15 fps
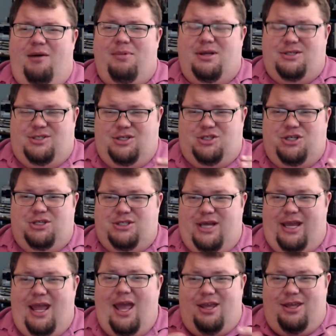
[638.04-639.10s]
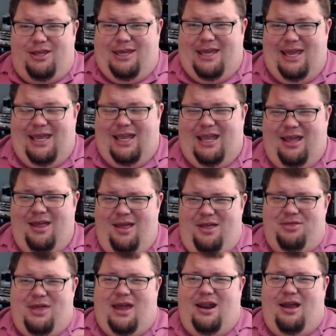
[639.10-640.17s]
such as a king
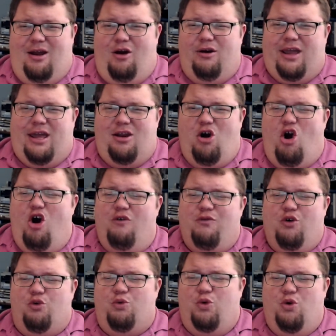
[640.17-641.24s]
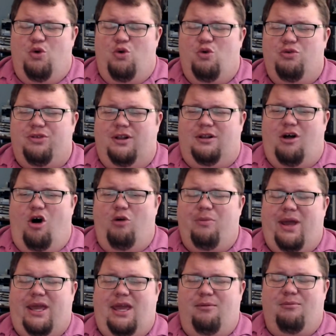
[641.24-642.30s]
that can overrule the
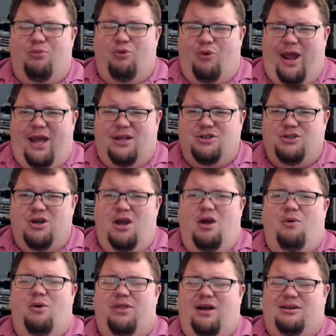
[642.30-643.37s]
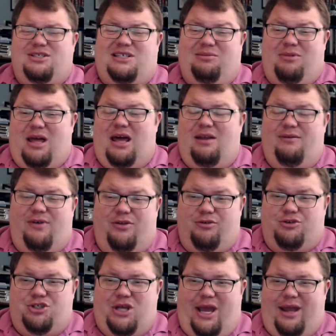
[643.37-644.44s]
lawmaking branch without some kind of other
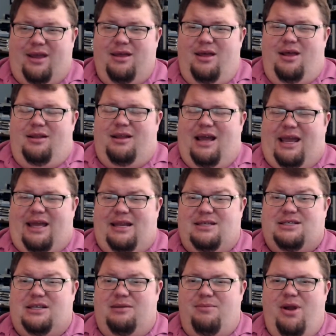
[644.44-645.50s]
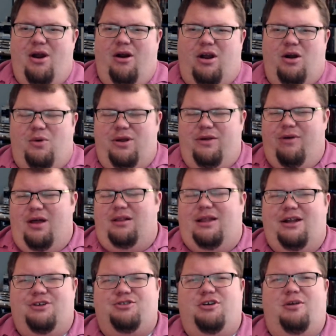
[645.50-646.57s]
check, like it is in America, where you've got
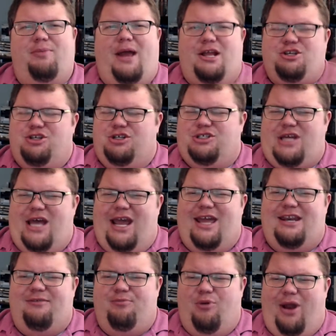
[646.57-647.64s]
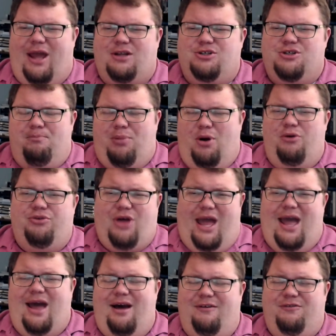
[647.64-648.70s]
legislative branch and executive branch. Both
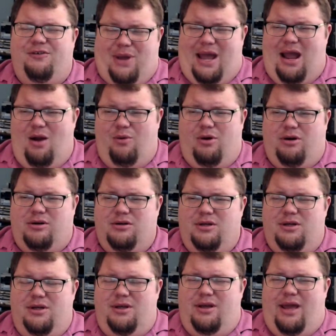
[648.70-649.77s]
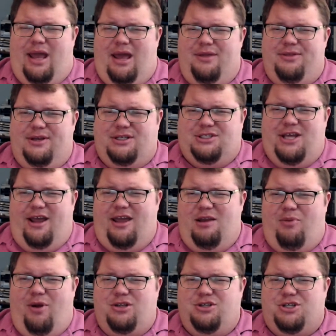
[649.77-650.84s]
have power, and the
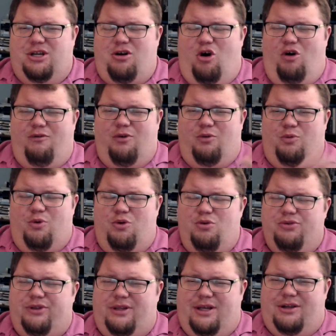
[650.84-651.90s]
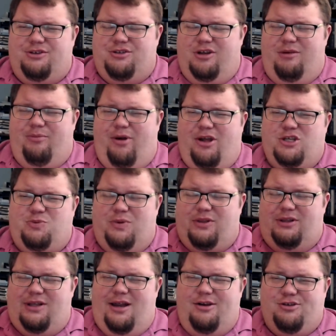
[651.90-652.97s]
executive branch can overrule the legislative branch, but the
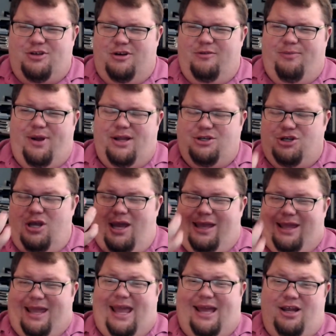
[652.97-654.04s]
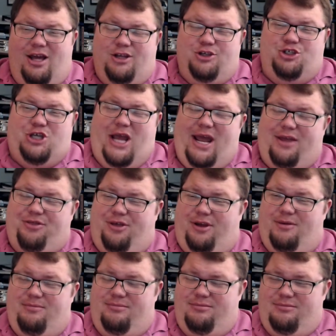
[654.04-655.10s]
legislative branch can check
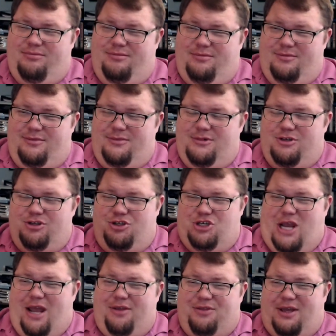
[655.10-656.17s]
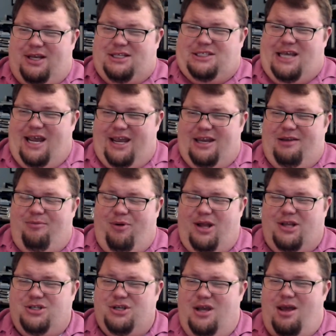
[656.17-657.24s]
the executive
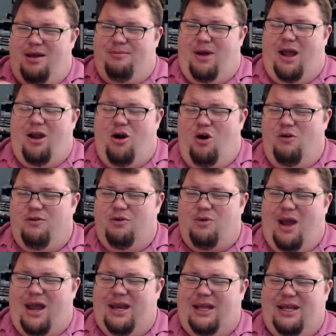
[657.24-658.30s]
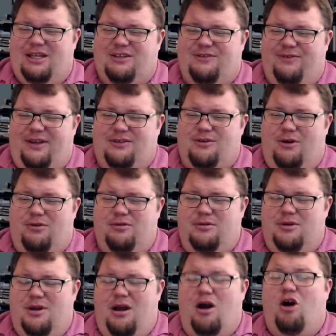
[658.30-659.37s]
branch by overriding his veto,
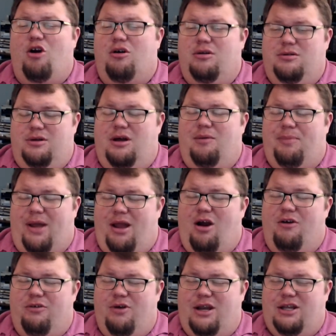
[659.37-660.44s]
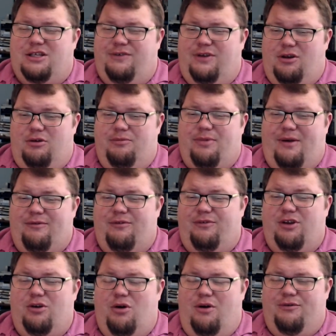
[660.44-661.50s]
or having a
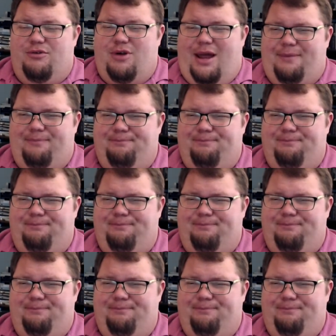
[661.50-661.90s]
veto override.